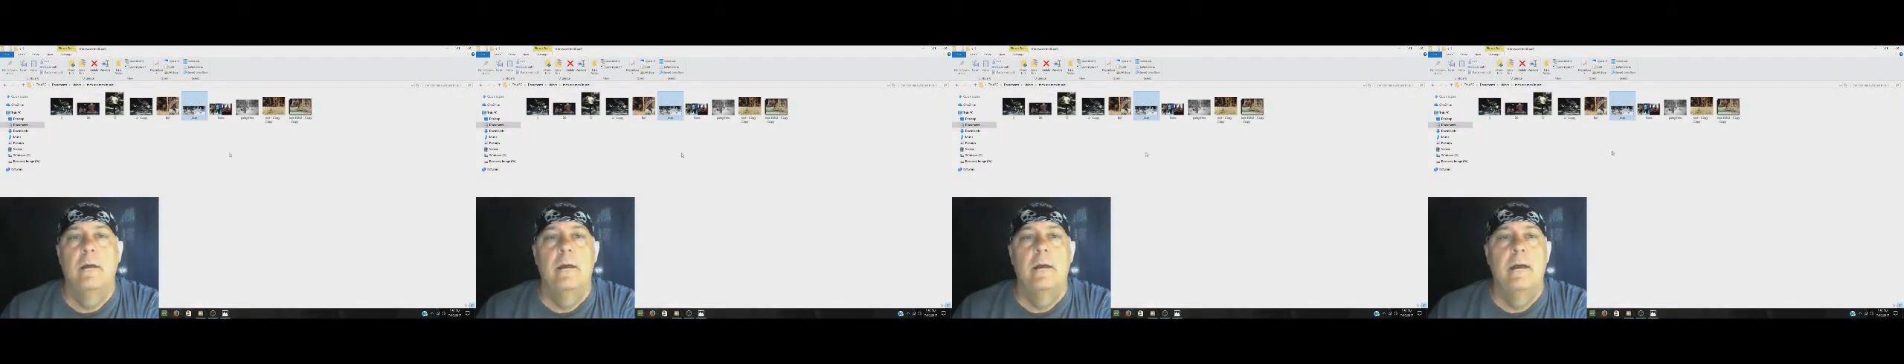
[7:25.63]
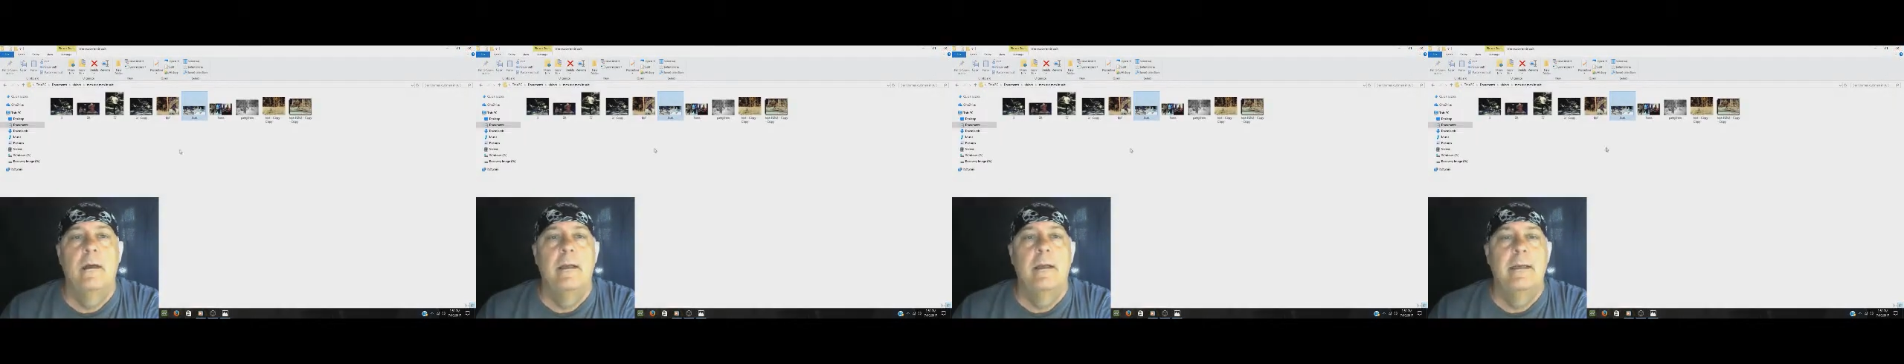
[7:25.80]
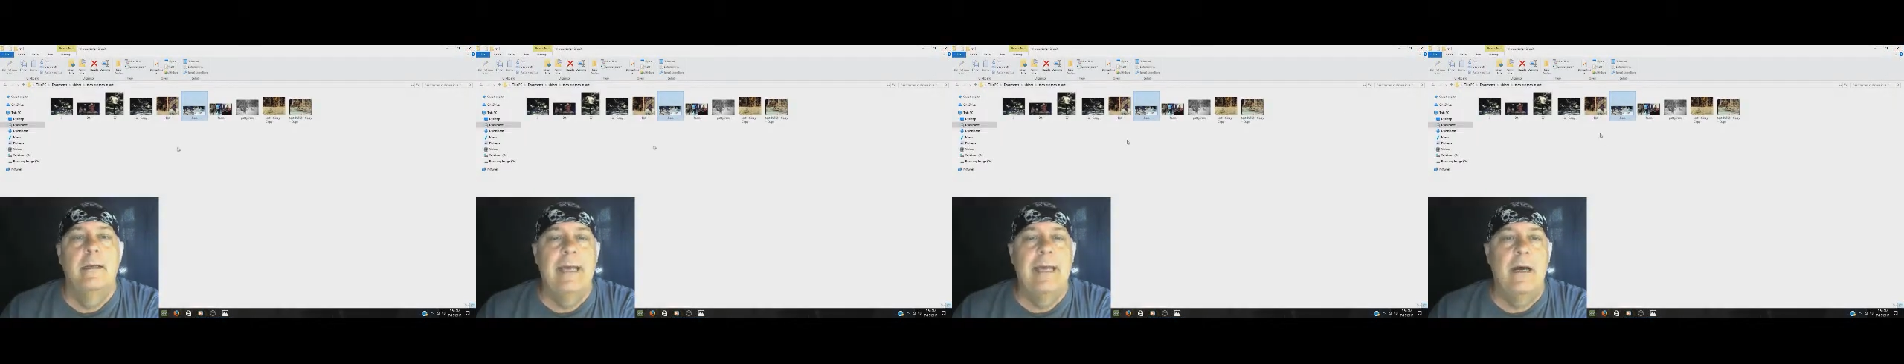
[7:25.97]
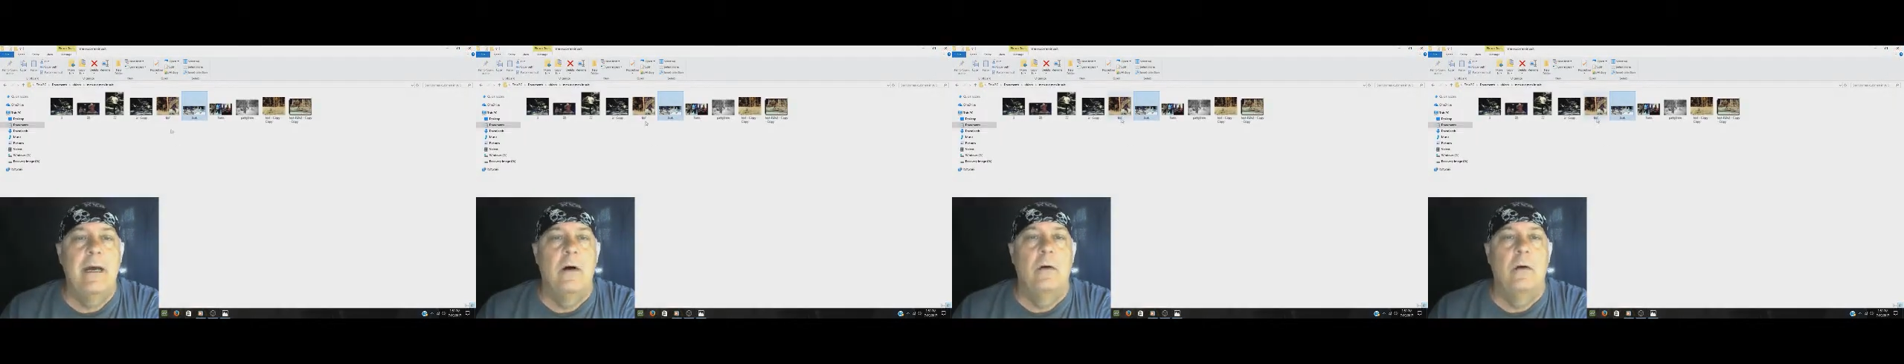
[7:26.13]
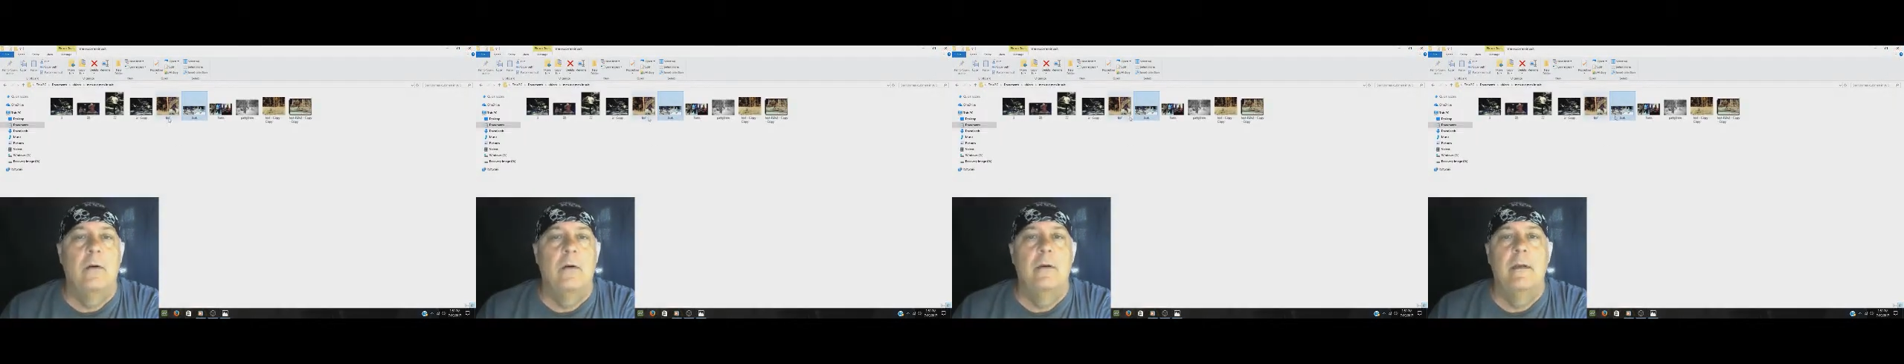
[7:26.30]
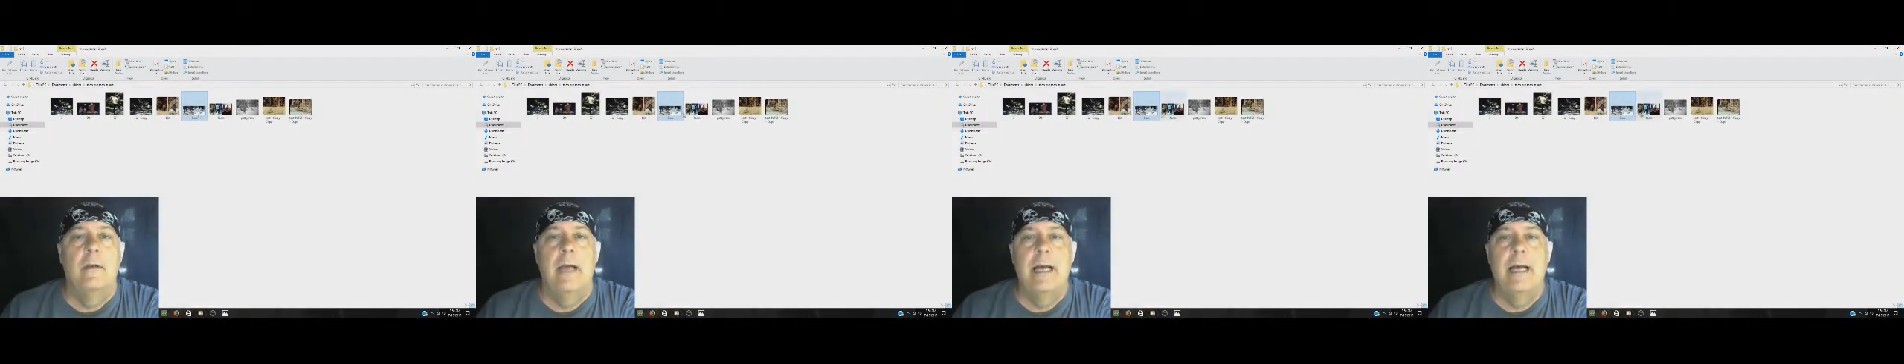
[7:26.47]
Now,
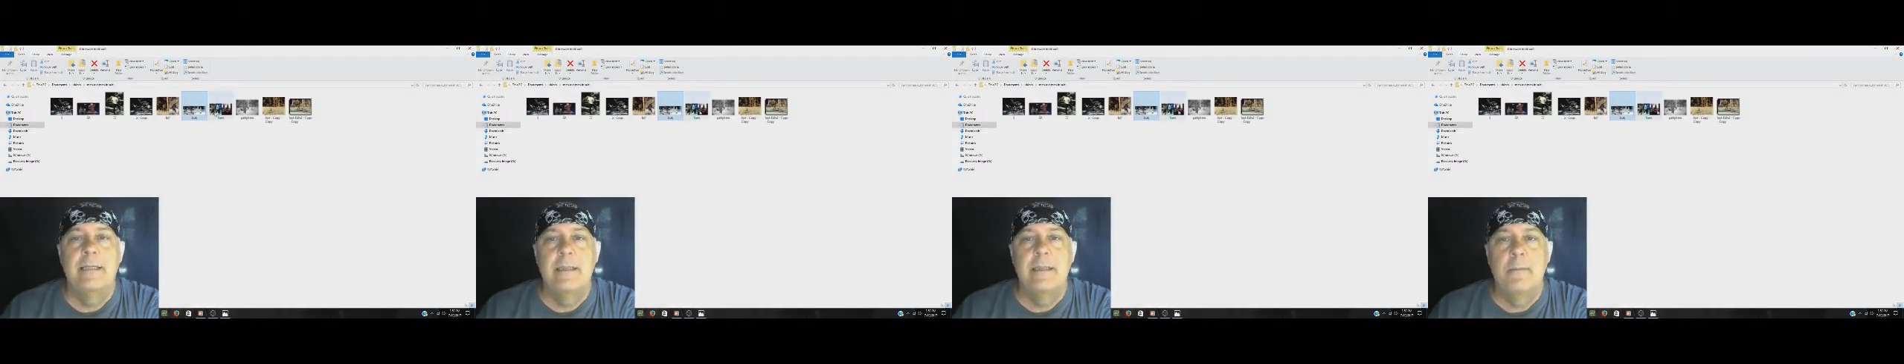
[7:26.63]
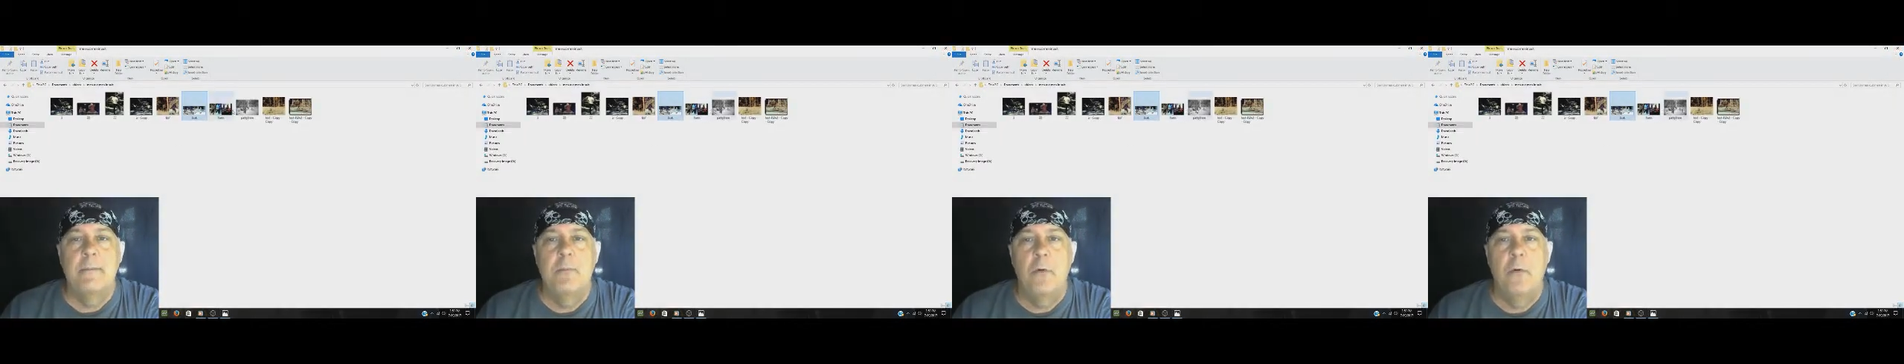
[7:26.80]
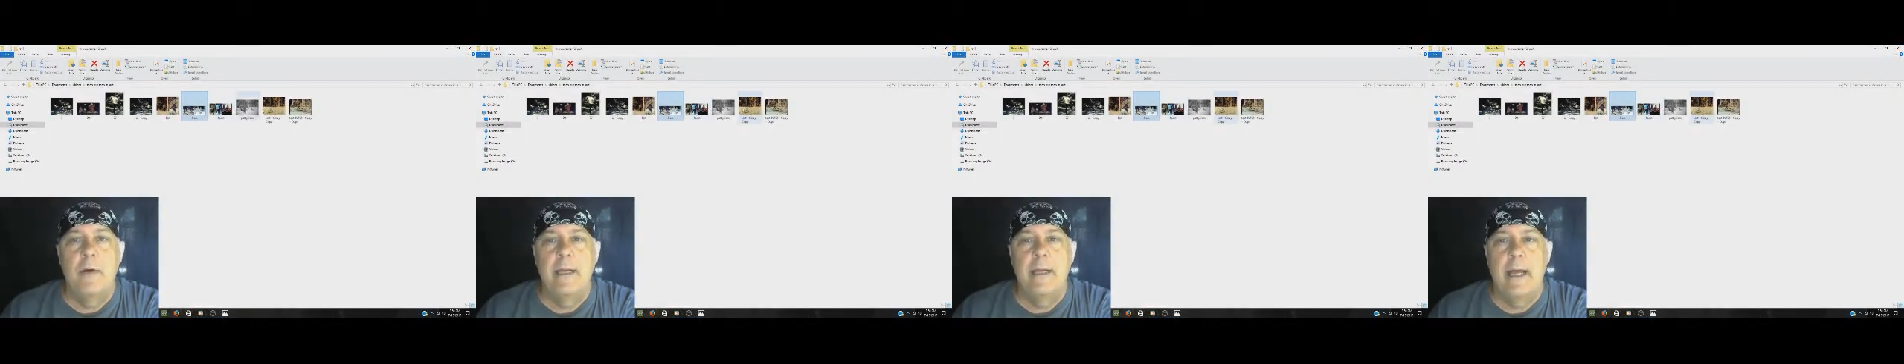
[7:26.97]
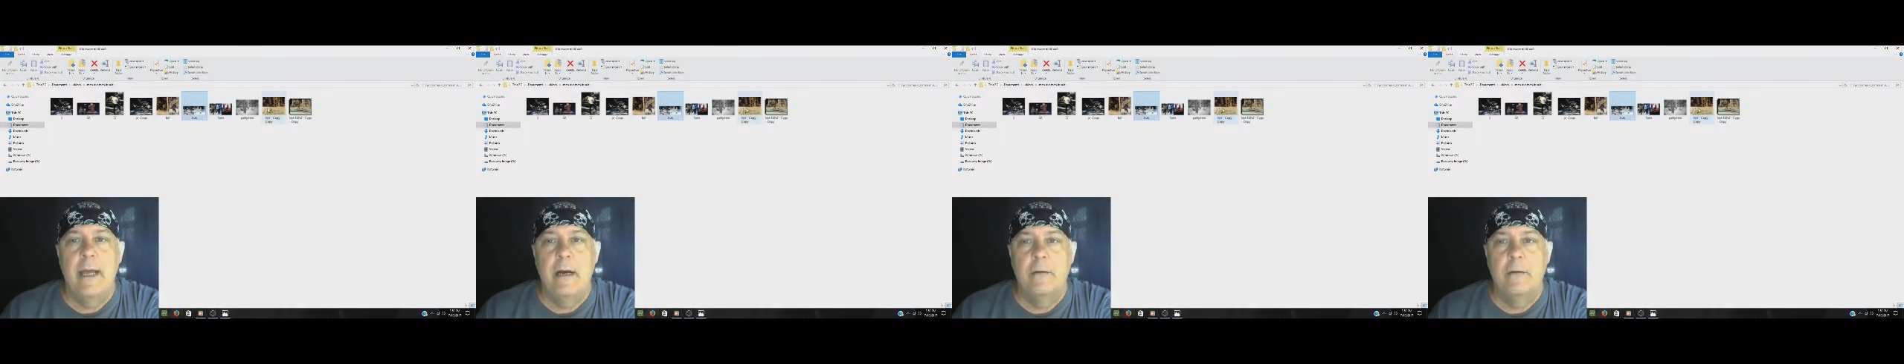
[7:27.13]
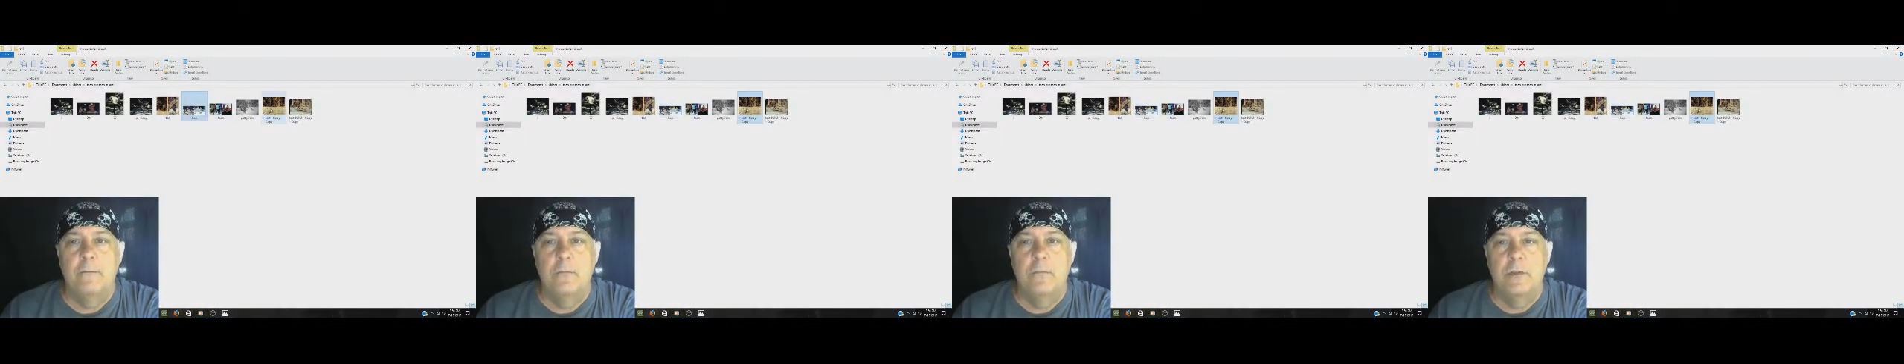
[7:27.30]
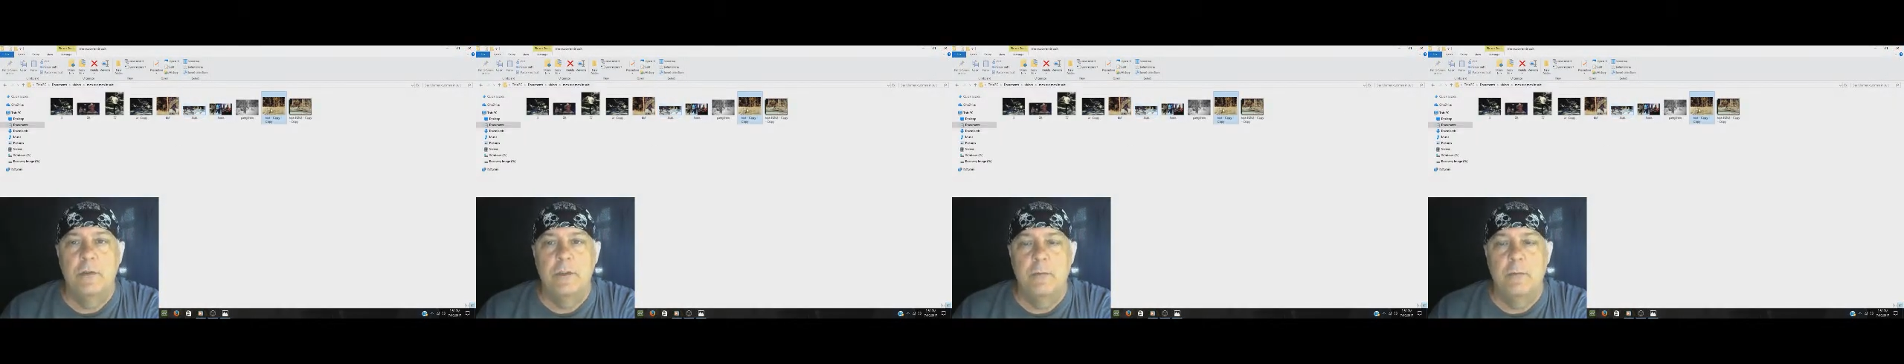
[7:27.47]
as I point
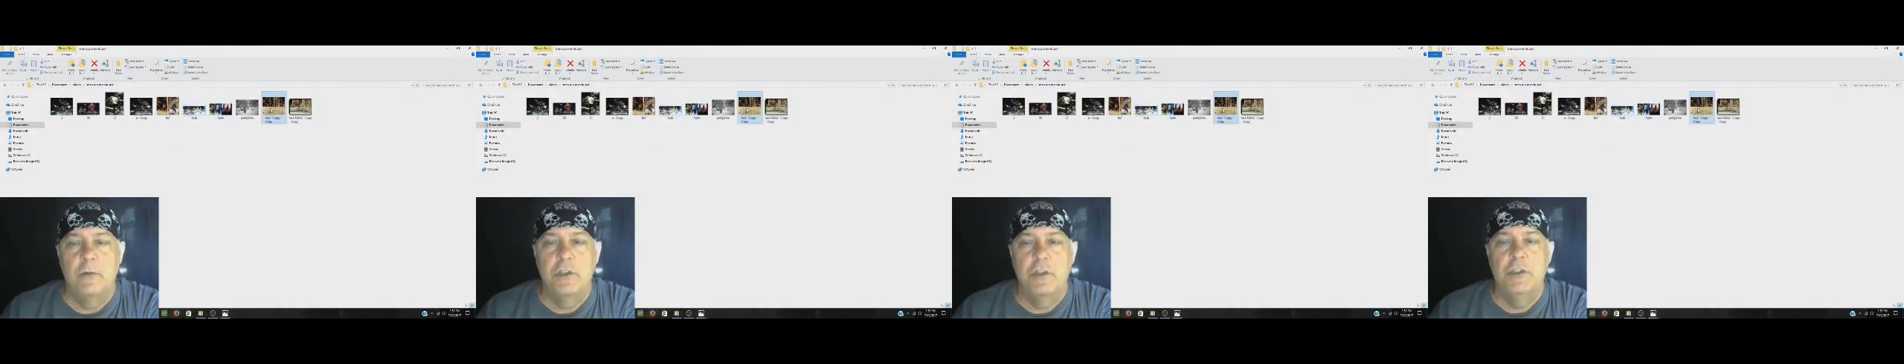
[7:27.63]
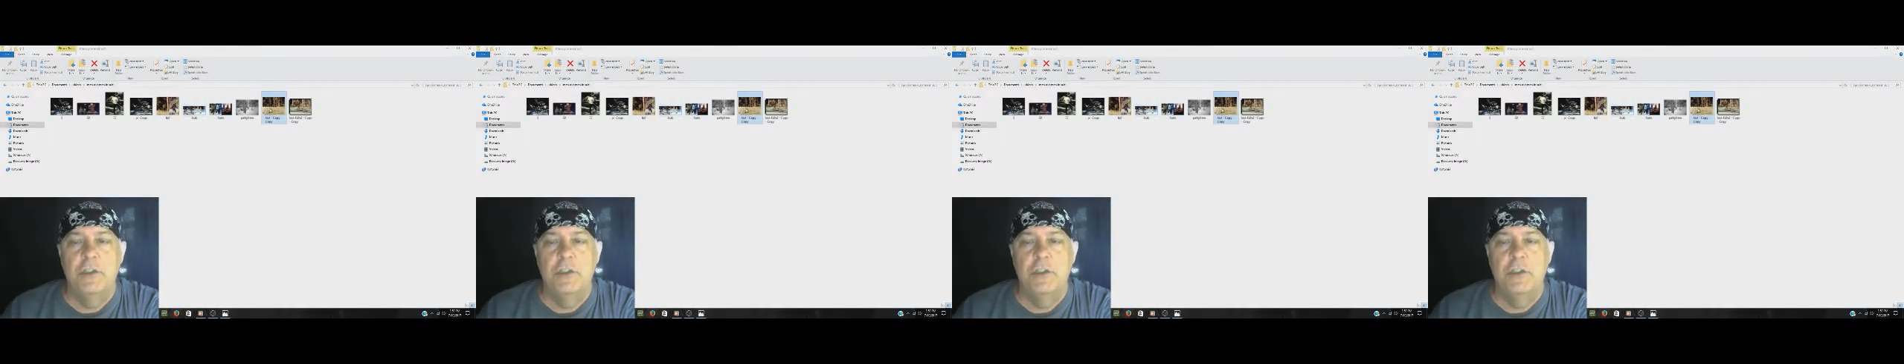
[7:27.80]
out, which I'm going to show